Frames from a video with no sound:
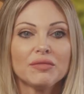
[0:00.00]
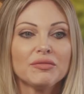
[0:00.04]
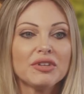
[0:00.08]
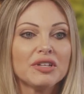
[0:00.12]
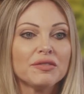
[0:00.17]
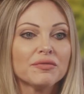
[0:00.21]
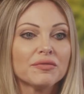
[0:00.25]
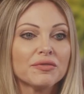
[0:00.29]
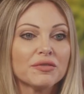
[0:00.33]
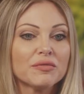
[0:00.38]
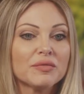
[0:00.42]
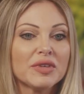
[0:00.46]
I
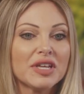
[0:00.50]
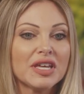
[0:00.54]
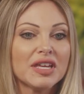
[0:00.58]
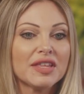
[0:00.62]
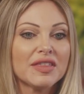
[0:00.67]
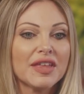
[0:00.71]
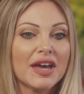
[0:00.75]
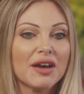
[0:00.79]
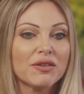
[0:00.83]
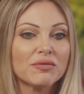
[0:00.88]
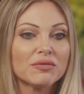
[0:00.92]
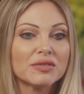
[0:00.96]
mean, no. for
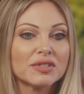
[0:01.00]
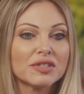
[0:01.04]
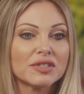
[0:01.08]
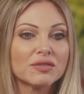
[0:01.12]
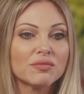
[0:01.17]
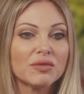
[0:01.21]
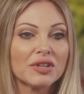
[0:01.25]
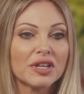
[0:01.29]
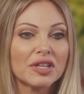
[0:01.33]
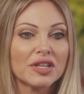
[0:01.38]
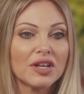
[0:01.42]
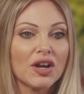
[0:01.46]
me that
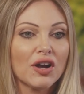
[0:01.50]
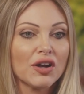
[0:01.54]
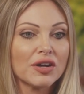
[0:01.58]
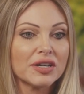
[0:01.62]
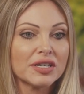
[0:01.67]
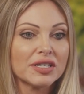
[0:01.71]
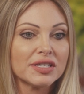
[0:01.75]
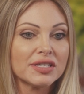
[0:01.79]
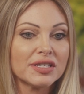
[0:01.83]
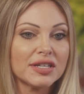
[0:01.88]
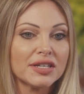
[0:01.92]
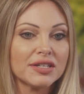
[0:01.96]
was one of the
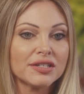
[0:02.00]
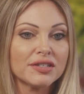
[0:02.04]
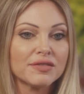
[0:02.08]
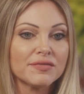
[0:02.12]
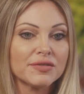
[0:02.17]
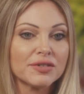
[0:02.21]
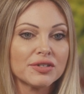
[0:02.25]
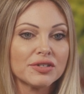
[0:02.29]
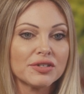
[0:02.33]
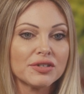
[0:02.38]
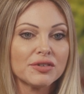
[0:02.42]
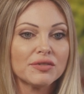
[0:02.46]
hardest things
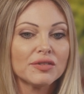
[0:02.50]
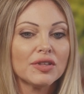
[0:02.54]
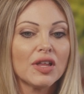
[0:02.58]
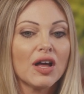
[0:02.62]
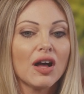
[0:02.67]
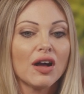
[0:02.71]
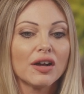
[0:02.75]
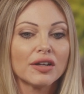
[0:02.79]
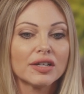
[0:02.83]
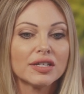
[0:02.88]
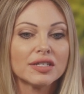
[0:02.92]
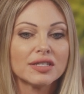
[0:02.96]
for so
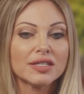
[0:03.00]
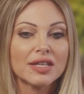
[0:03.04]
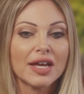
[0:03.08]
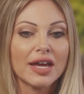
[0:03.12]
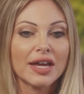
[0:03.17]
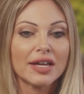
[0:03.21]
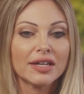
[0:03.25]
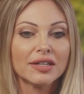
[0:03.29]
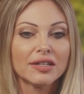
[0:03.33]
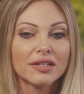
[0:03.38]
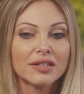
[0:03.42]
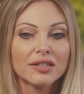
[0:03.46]
long is
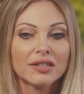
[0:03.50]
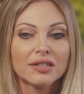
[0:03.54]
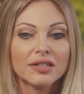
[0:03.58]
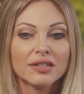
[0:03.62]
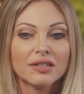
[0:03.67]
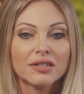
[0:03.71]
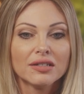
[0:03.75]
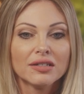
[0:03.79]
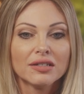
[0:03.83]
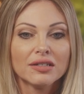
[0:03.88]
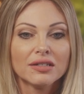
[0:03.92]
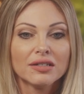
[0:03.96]
that
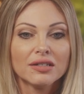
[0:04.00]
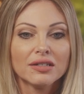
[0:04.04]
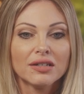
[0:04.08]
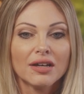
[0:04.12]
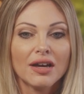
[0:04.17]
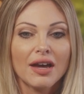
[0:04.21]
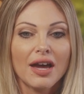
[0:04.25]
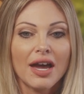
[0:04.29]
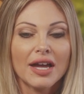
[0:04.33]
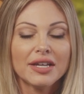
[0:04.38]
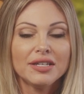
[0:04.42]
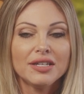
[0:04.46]

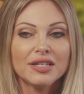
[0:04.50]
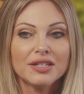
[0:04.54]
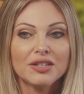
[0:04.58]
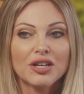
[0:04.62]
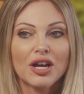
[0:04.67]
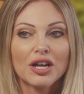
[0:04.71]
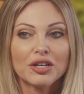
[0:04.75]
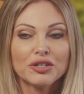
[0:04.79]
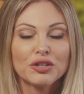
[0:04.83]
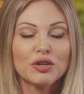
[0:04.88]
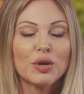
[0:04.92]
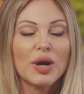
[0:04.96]
I did
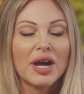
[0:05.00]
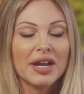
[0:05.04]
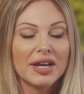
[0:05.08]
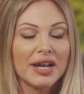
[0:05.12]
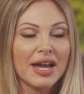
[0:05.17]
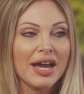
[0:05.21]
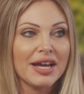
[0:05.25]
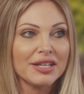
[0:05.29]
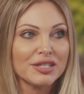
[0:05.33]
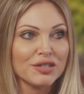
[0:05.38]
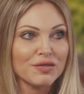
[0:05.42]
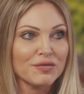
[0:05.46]
not know how
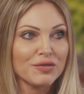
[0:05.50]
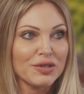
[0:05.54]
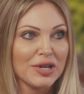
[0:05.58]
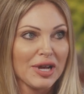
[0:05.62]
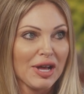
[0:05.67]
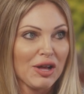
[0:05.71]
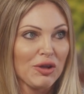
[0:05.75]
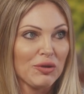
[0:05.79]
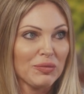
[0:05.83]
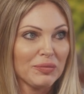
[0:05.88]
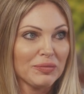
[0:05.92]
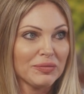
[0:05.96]
to ask for
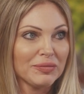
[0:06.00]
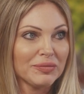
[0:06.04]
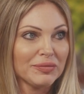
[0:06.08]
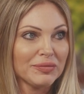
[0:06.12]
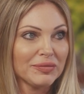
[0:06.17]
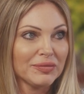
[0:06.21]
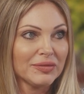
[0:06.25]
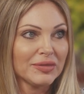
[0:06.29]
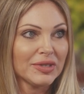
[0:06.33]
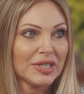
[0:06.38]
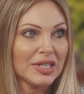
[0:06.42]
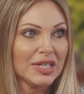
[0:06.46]
help.
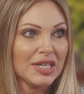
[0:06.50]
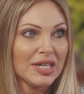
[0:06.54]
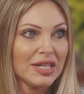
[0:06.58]
Right.